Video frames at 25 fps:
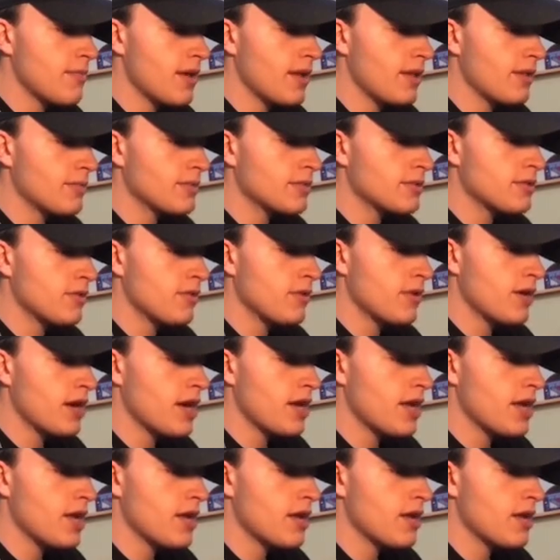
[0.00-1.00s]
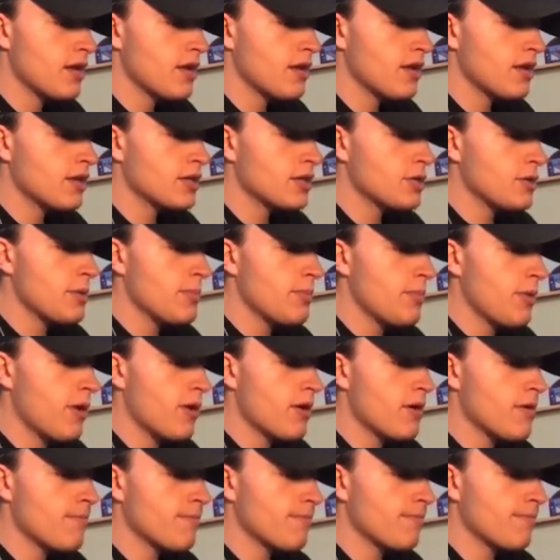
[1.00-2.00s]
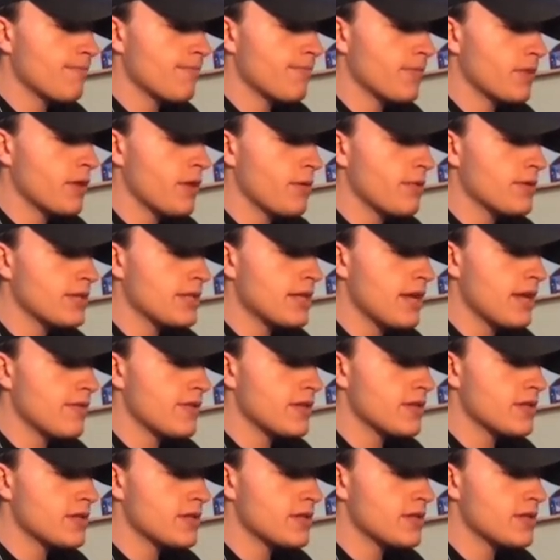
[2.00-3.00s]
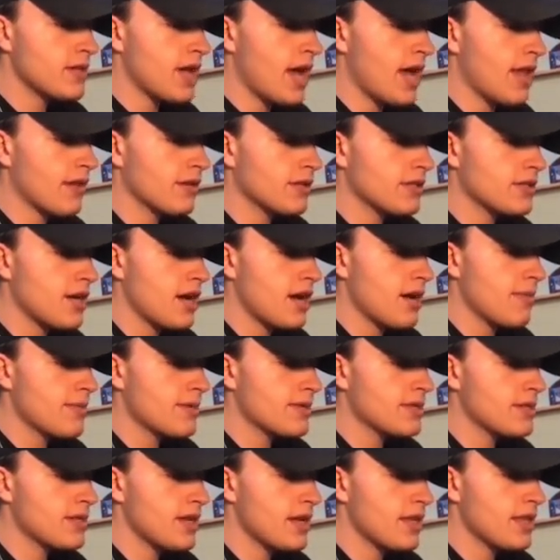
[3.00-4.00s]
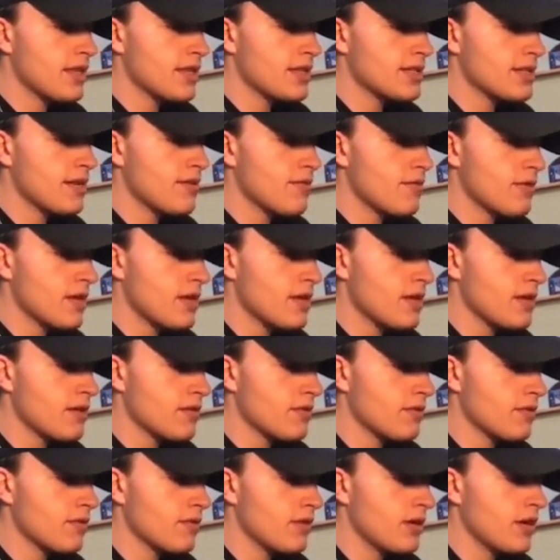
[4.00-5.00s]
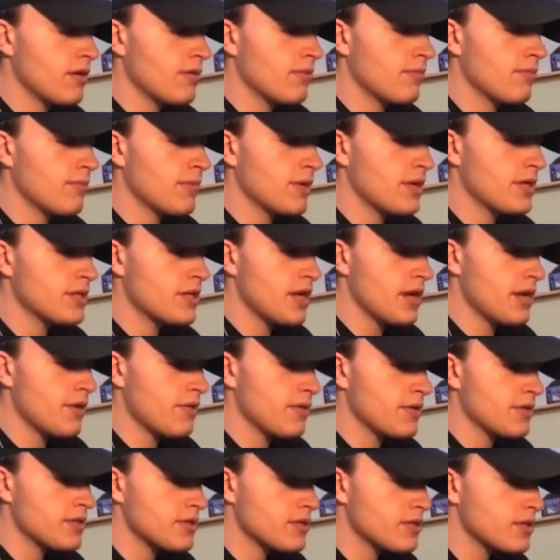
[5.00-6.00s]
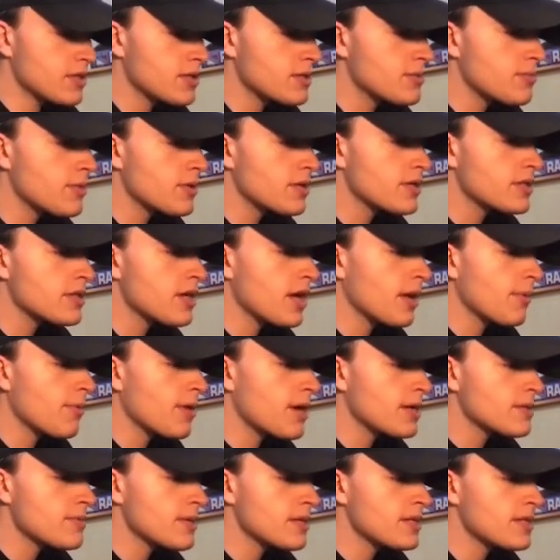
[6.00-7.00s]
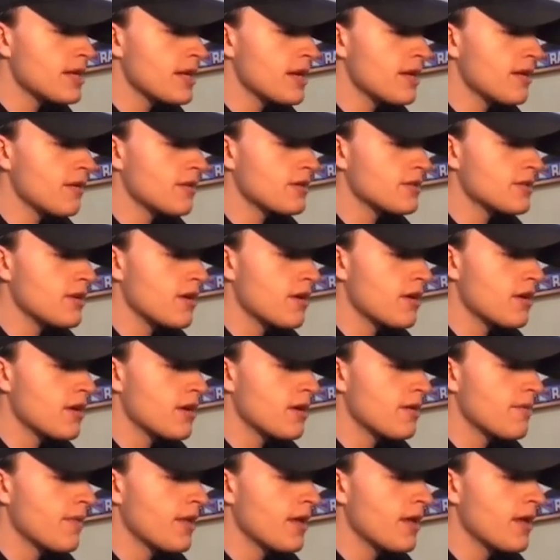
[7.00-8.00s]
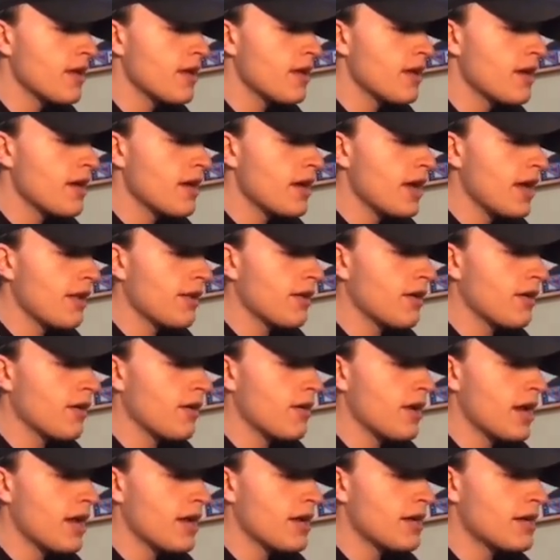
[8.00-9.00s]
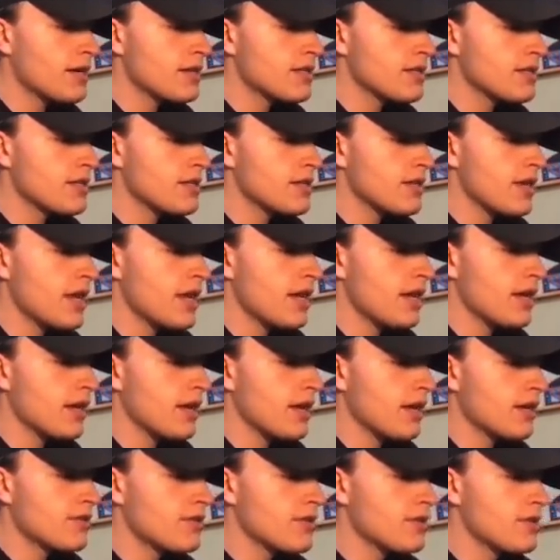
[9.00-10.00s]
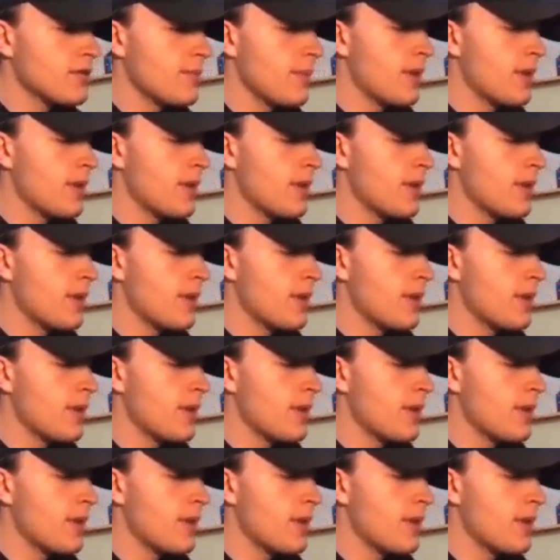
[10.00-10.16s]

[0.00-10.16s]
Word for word: Matt Liberatore, Joey Bart, Noah Davis, Alec Thomas. I think is that a rookie? No, but he's I know he's he's a pretty solid prospect. Sandy Alcantara, Elliot Hernandez, and Andres